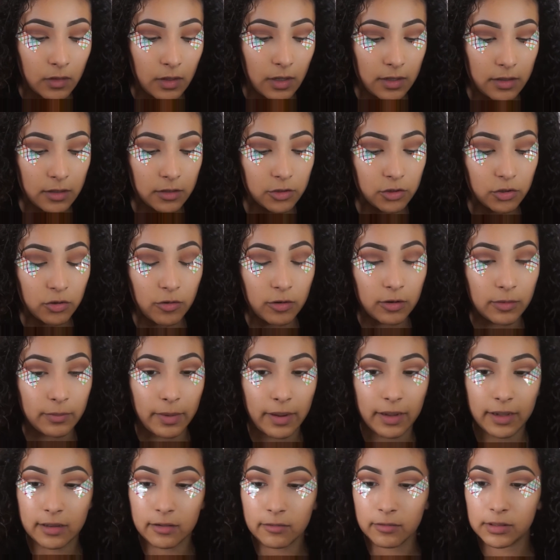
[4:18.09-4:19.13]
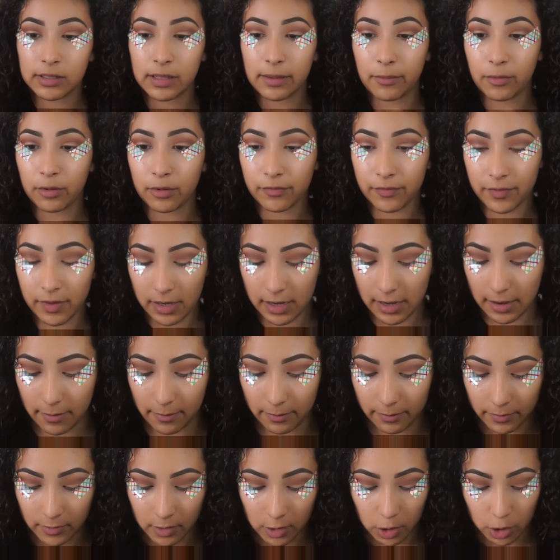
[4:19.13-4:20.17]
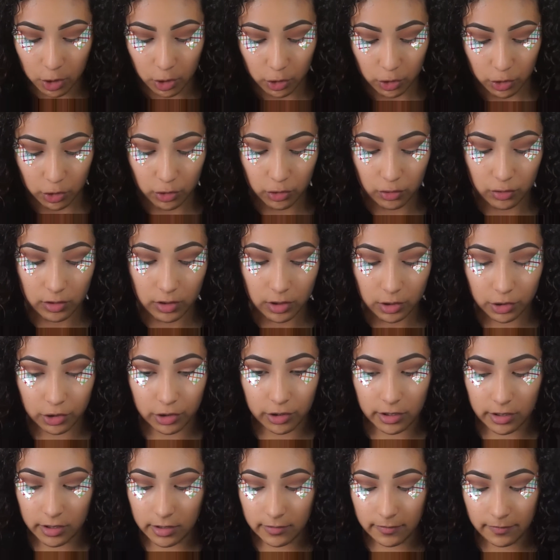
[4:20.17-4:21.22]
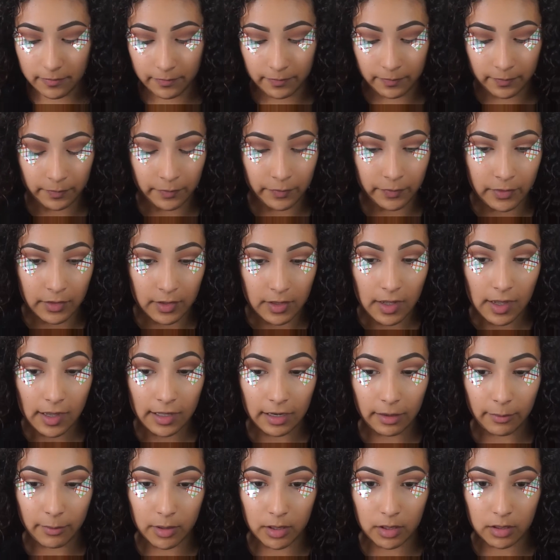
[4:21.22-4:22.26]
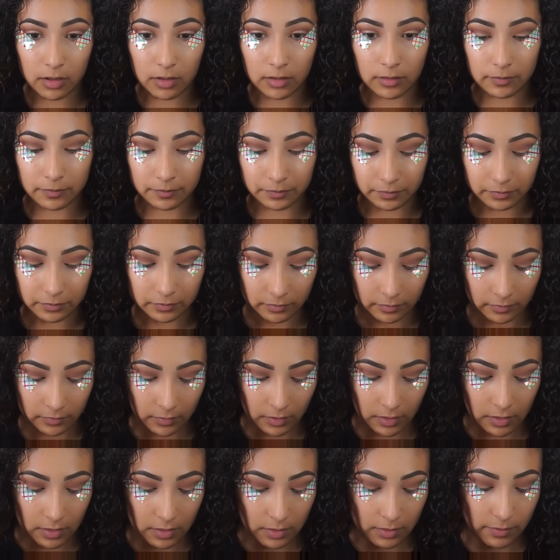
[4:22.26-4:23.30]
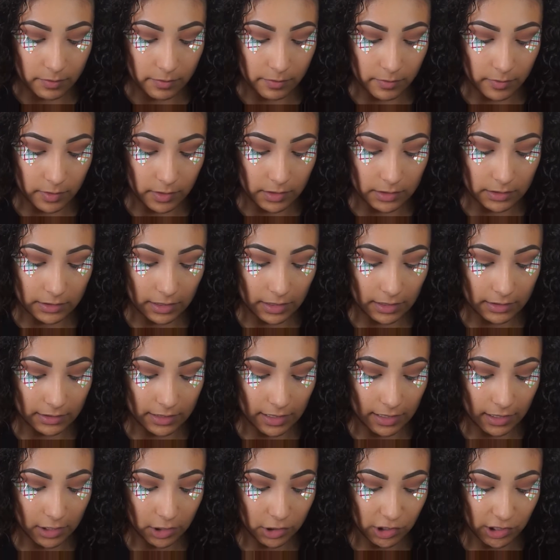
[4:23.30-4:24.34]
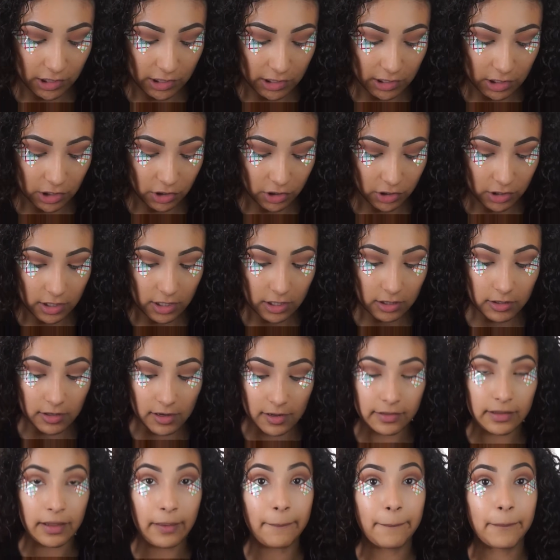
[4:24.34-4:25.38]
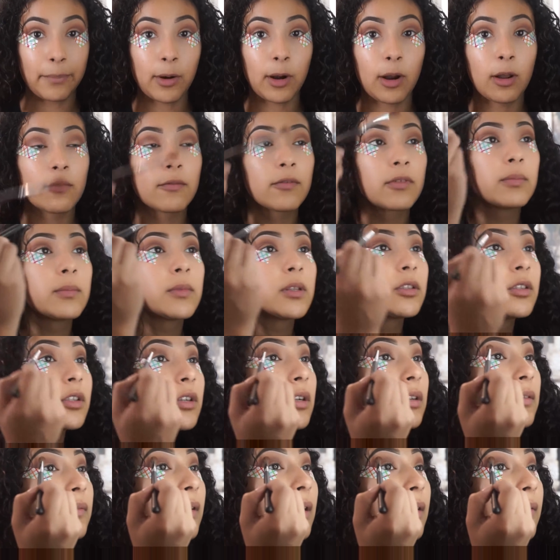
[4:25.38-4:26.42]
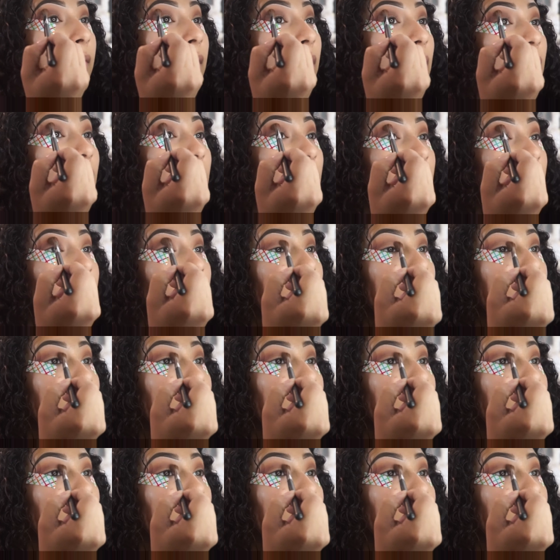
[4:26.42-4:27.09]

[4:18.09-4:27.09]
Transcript: And I'm just going back in with that Morphe M200, and I'm gonna mix that second transition color and that brown from the 35O,